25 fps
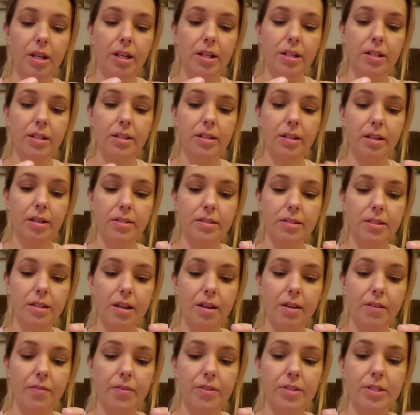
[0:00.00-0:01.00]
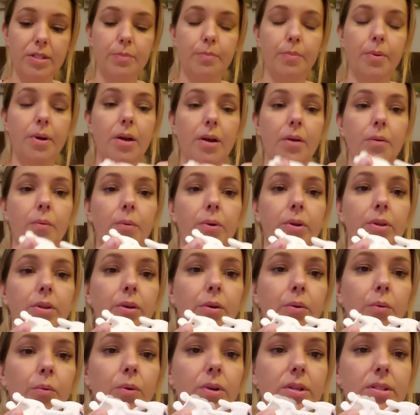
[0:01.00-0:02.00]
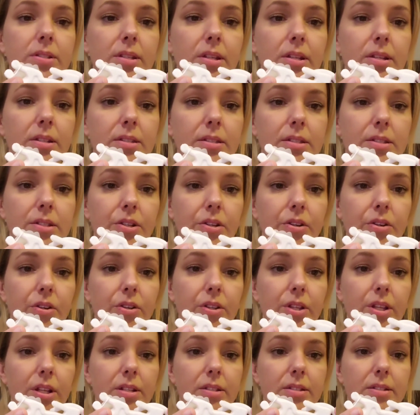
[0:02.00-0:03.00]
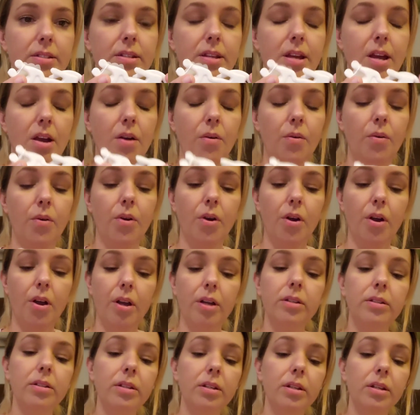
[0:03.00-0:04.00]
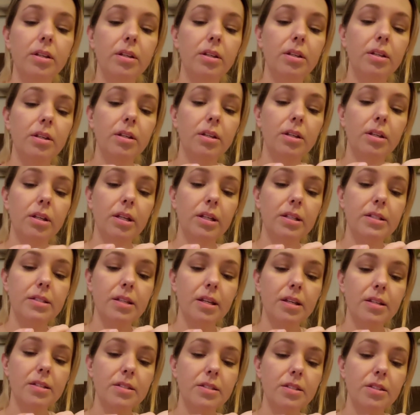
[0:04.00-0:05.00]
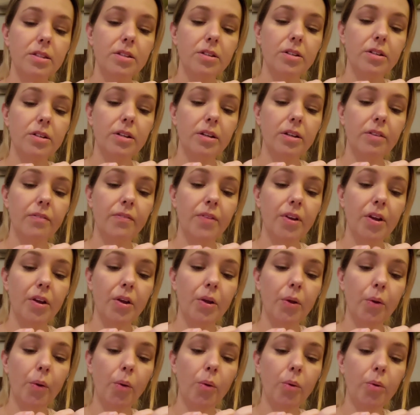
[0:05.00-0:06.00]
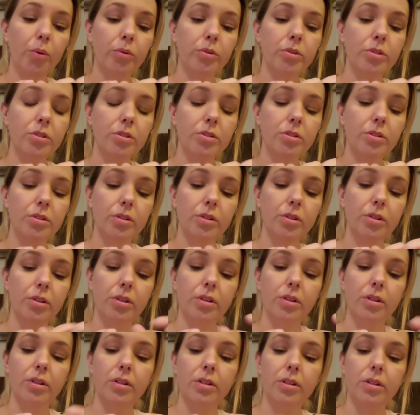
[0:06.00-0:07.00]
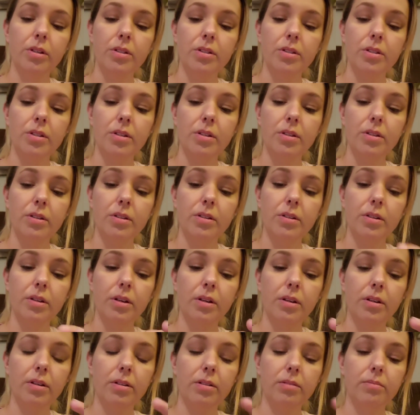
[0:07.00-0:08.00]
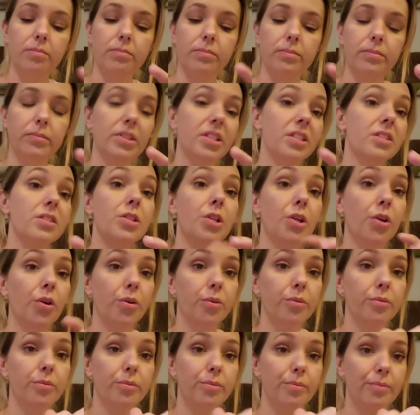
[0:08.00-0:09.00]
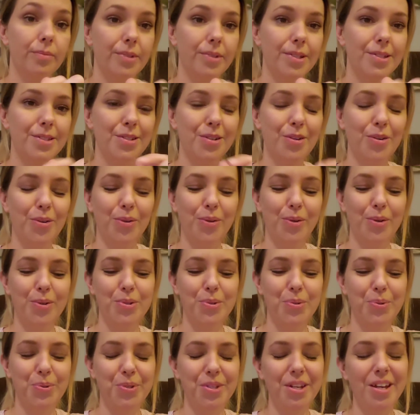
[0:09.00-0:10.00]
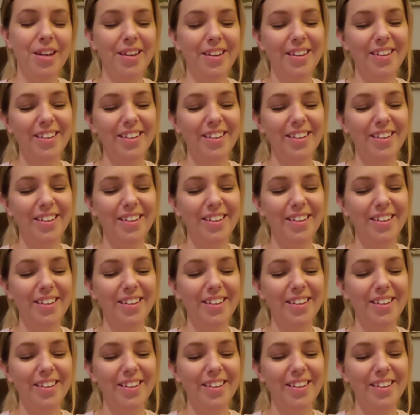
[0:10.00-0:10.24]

He does have a spot where there was a sticker that is now gone. It does look very old, um, the sticker. The sticker looks old.